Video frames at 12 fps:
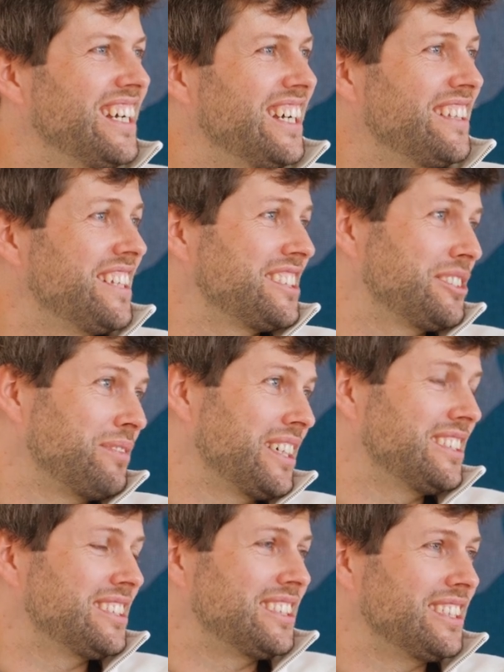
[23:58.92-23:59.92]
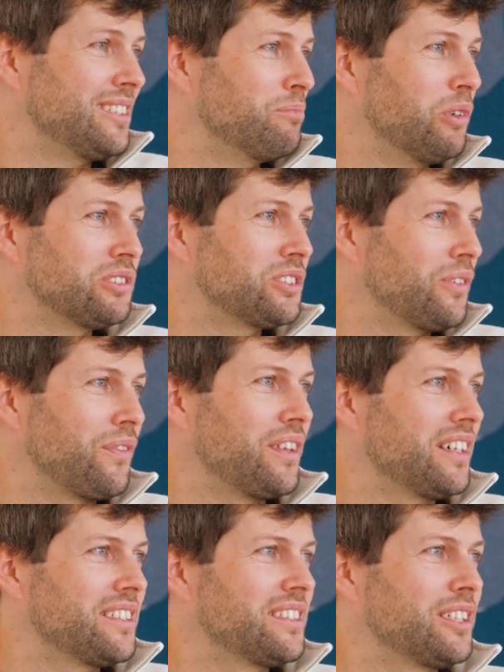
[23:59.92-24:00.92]
and that's the reality in most of the
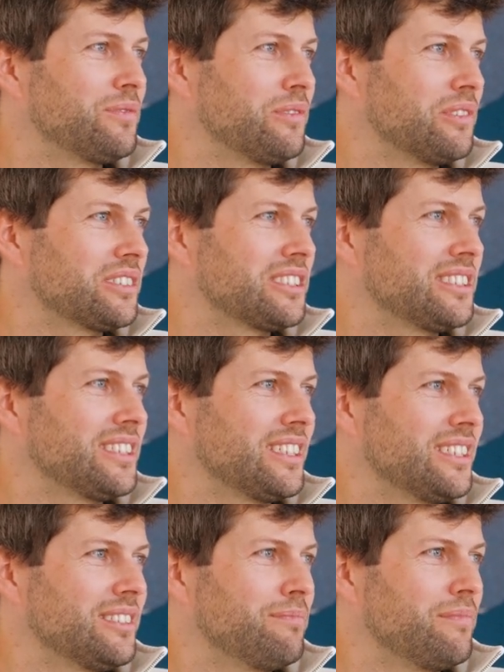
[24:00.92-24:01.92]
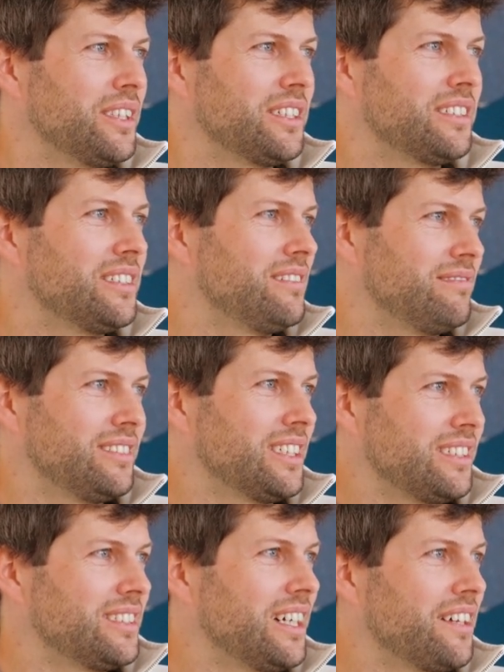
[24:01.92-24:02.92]
other networks um, that, yeah,
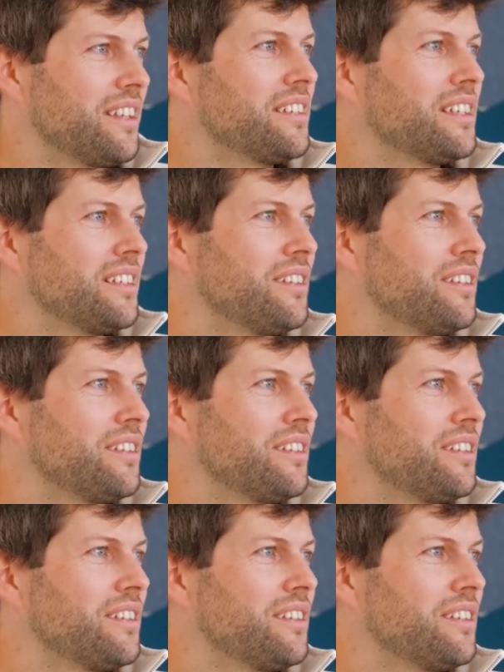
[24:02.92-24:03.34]
other than